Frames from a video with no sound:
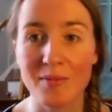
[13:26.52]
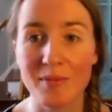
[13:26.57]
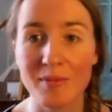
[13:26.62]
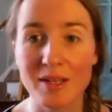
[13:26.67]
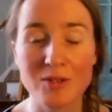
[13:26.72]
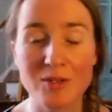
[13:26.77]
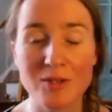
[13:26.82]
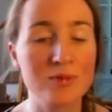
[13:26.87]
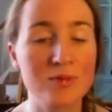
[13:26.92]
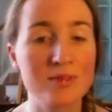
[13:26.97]

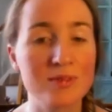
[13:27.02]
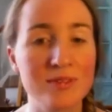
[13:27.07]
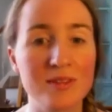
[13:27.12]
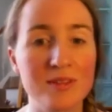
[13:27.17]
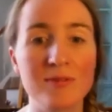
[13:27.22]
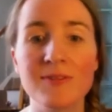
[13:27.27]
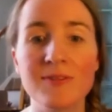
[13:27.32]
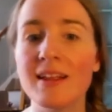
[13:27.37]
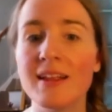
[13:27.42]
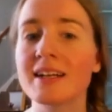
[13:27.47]
It's the
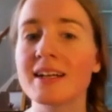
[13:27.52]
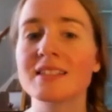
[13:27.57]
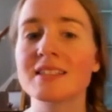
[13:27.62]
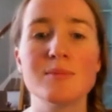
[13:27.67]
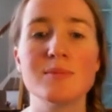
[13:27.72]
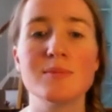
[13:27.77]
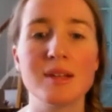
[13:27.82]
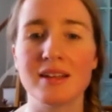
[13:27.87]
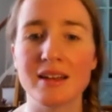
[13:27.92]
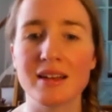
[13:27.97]

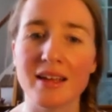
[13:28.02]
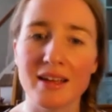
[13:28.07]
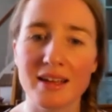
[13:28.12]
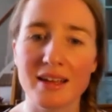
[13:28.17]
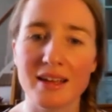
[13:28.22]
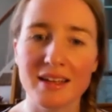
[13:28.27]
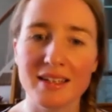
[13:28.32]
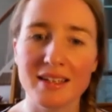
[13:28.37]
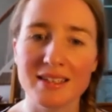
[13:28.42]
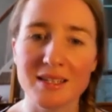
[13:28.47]
flexibility
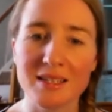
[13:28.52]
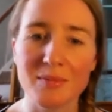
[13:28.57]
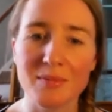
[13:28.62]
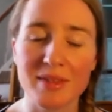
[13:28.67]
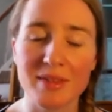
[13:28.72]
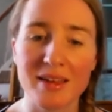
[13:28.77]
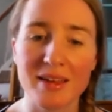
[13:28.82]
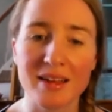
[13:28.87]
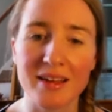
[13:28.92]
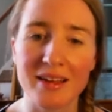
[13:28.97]
is
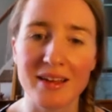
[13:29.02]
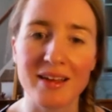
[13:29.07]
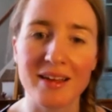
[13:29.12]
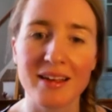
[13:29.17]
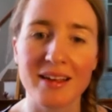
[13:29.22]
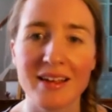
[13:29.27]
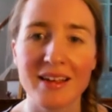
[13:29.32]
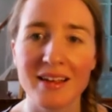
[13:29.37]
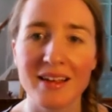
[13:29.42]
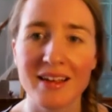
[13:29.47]
something
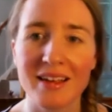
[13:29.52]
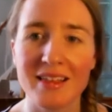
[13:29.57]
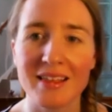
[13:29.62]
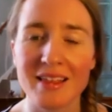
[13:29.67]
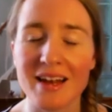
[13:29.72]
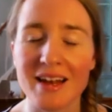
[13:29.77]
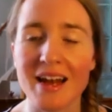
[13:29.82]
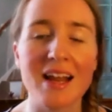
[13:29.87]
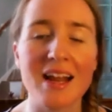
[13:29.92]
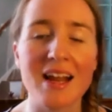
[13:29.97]

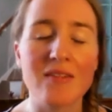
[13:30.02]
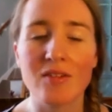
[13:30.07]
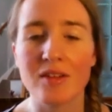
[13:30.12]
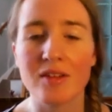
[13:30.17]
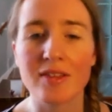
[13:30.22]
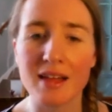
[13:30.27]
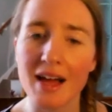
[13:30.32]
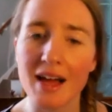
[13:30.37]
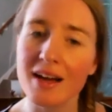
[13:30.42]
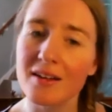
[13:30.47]
that I never
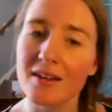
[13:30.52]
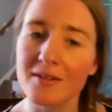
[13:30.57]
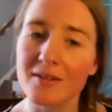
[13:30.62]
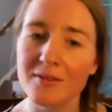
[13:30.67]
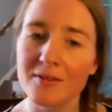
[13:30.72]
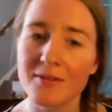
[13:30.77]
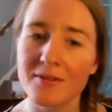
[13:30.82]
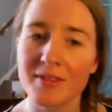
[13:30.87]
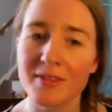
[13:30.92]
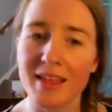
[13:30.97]
thought
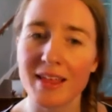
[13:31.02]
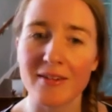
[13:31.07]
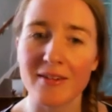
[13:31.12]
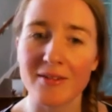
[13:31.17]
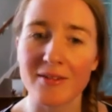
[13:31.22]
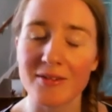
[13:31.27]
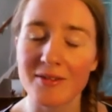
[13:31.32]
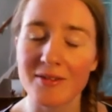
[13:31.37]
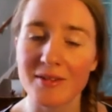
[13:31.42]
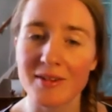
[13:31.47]
of
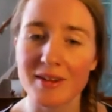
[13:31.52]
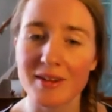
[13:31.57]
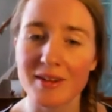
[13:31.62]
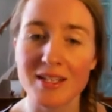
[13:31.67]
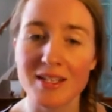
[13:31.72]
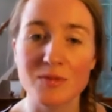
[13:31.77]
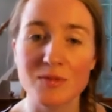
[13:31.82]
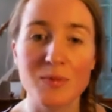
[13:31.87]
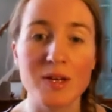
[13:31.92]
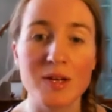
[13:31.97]
that has
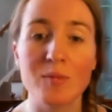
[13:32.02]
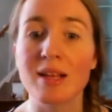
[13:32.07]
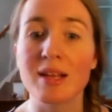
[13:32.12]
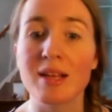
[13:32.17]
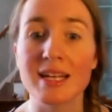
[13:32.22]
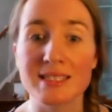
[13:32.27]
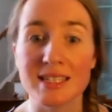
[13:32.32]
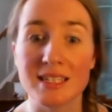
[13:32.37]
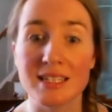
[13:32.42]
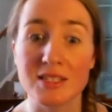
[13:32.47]
been a
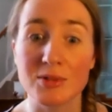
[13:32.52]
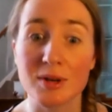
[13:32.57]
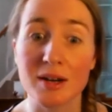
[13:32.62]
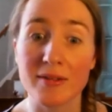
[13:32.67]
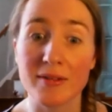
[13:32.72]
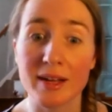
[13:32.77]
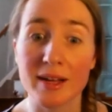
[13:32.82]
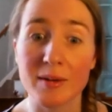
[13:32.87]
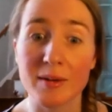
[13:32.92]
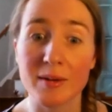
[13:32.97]
blessing to our
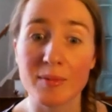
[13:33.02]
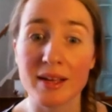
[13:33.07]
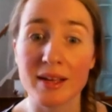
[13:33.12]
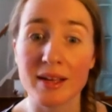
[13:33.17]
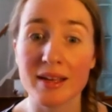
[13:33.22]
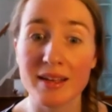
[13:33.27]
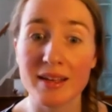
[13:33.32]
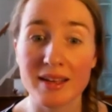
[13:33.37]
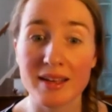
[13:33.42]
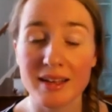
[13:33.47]
family,
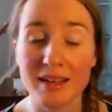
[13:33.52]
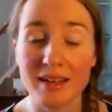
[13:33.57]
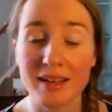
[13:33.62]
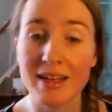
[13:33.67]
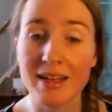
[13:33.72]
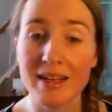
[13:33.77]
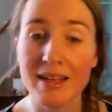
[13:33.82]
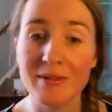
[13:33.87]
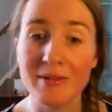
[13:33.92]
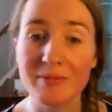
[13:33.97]

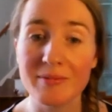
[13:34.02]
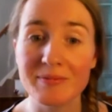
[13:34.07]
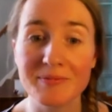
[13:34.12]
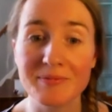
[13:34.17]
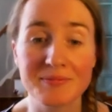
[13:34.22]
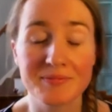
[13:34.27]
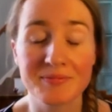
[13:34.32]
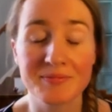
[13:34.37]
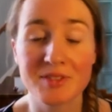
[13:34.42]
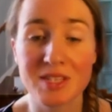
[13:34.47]

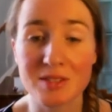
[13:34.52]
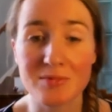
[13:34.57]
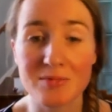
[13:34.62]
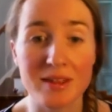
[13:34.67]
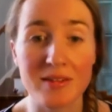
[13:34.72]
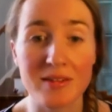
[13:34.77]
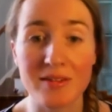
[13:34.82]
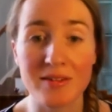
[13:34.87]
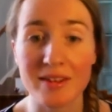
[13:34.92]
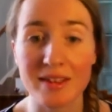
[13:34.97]
just with
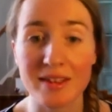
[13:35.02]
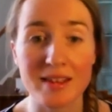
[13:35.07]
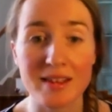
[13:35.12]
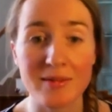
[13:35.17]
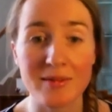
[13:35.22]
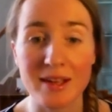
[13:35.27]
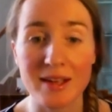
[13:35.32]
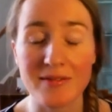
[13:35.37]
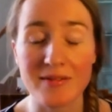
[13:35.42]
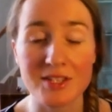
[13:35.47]
everything that
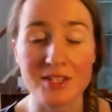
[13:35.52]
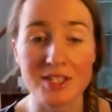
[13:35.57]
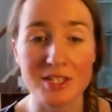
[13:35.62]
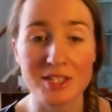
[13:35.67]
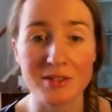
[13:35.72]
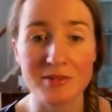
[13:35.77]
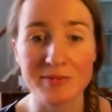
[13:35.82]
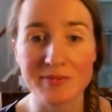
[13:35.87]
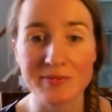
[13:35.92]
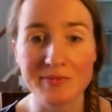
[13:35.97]
we have to do.